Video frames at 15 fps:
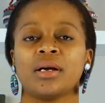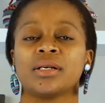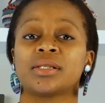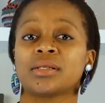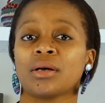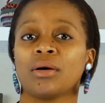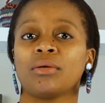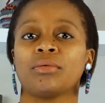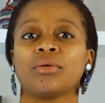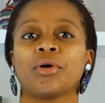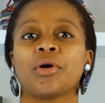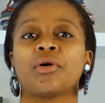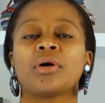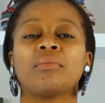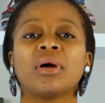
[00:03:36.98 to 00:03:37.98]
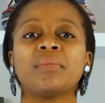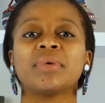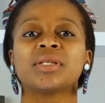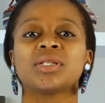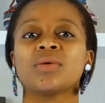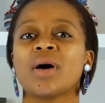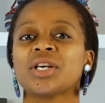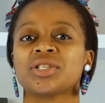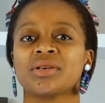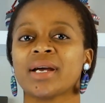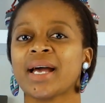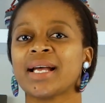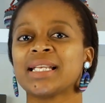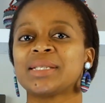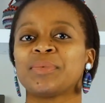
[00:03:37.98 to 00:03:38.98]
So remember to wash your
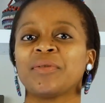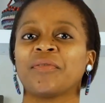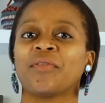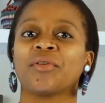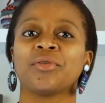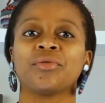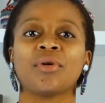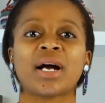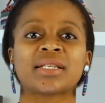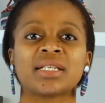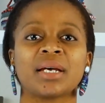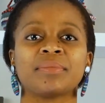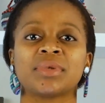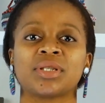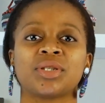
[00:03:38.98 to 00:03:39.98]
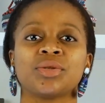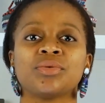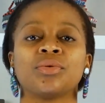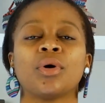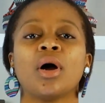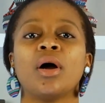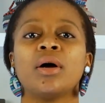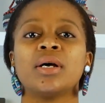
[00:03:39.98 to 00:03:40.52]
hands before you attempt to